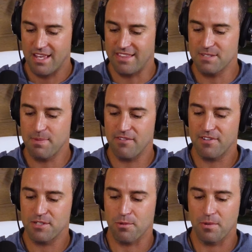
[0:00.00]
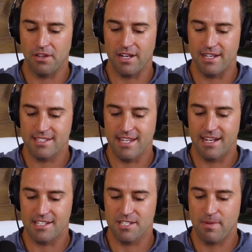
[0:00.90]
These benefits were realized
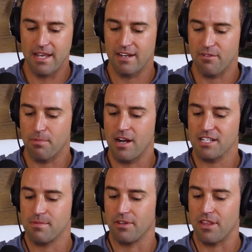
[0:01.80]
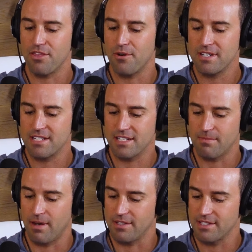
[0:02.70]
in a span of approximately 36
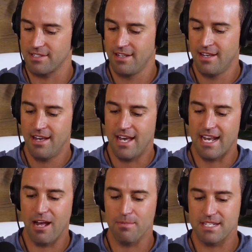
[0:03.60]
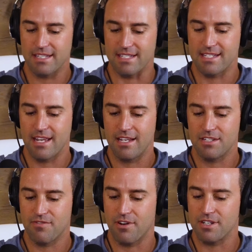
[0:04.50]
months and helped set the
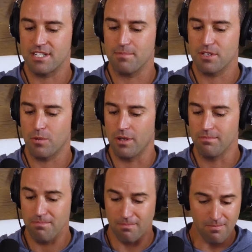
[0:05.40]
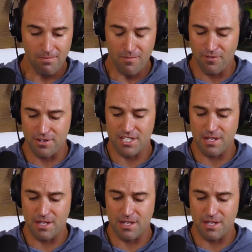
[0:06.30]
stage for a subsequent for a